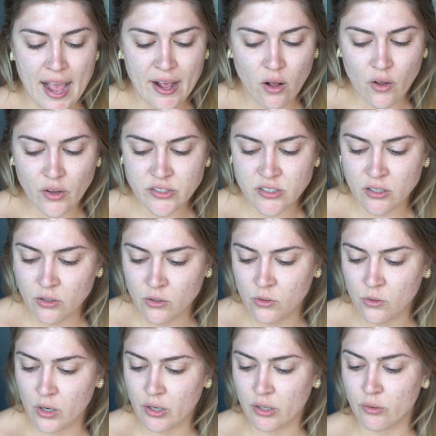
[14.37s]
I
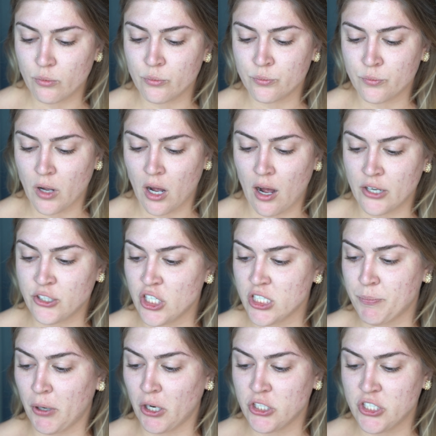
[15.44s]
also
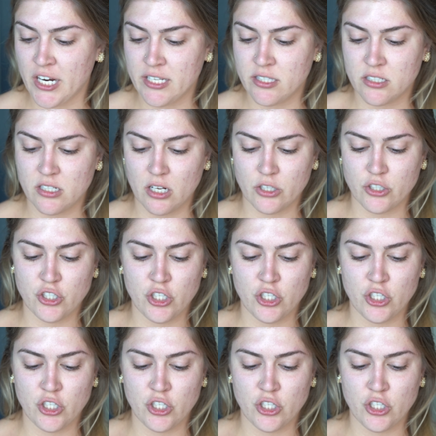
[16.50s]
just purchased